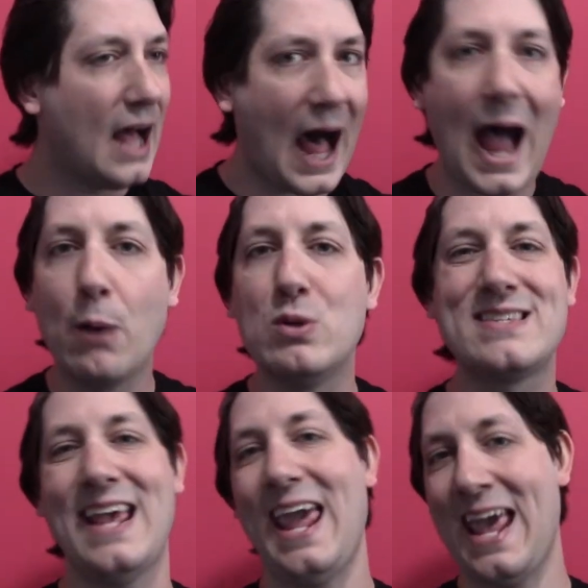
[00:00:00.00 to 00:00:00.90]
I
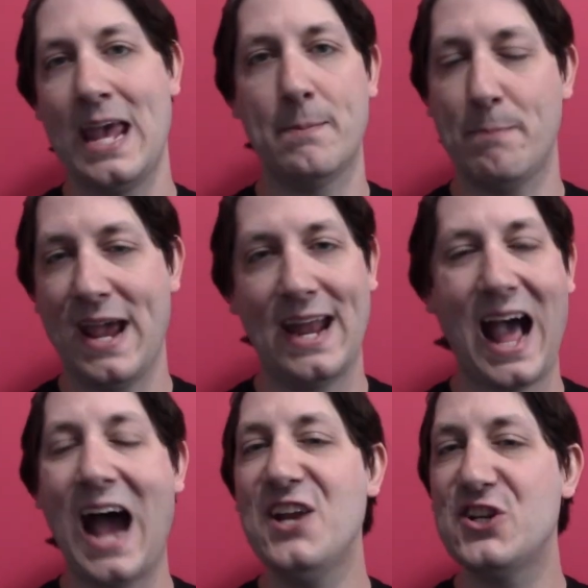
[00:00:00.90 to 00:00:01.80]
was in, man.
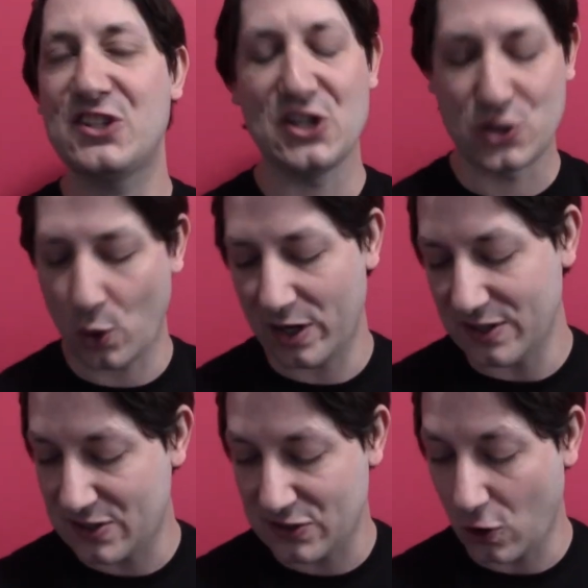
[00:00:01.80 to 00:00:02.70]
I just enjoyed
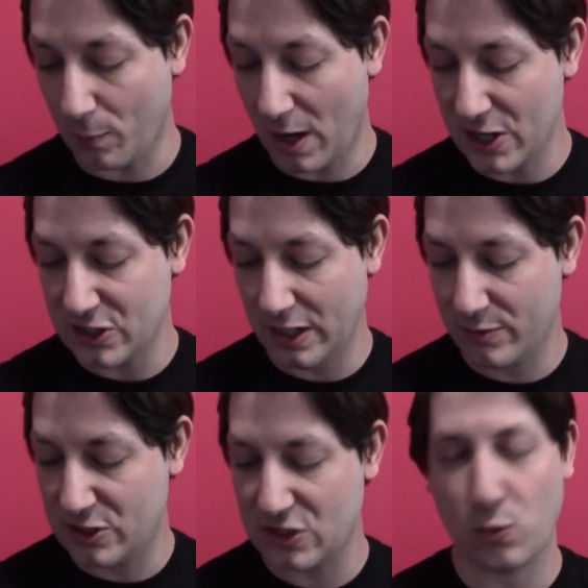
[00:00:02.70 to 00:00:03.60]
this so much. It
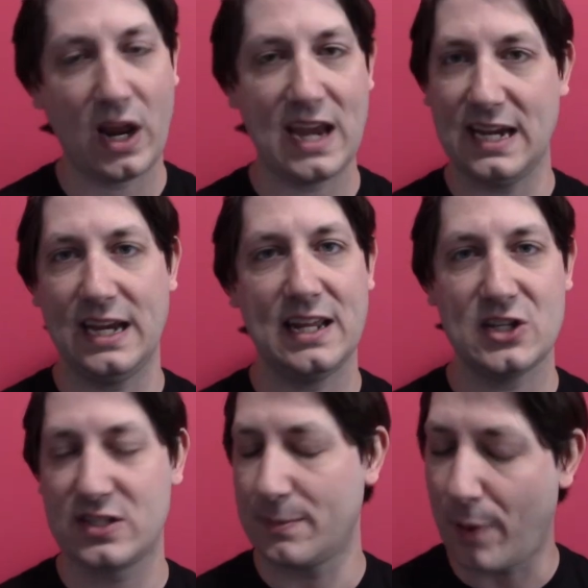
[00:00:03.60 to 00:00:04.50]
was just what I needed.
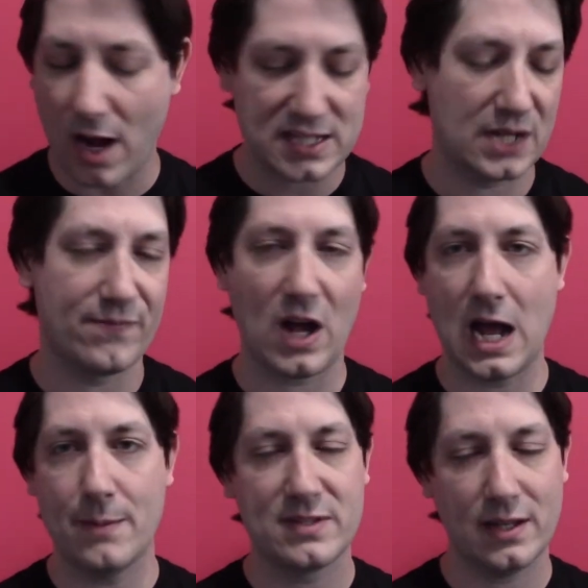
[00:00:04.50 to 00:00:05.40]
Just the positive
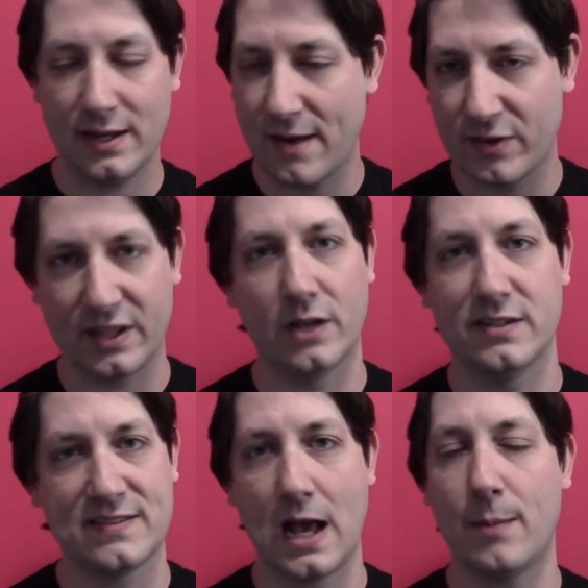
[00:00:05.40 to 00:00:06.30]
vibes, and everything on
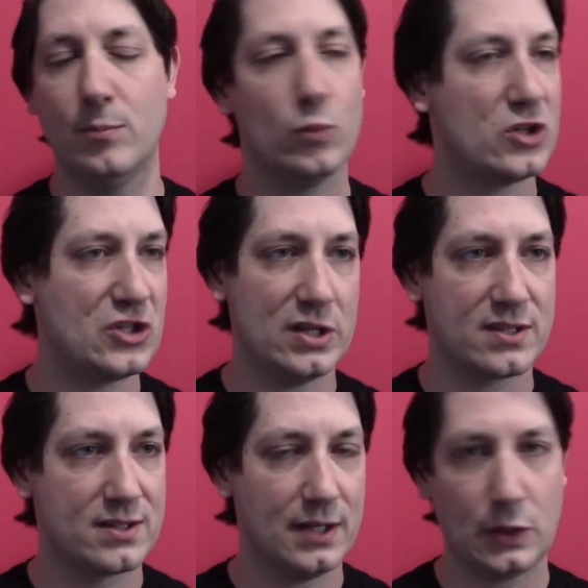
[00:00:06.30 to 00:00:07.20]
this album was
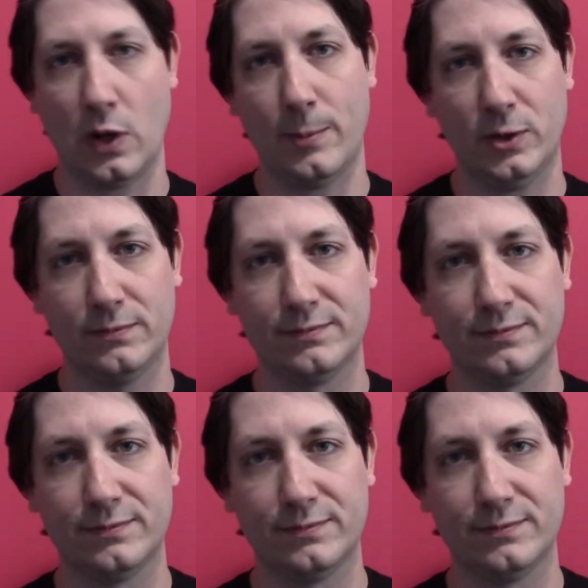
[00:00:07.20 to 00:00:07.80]
just incredible.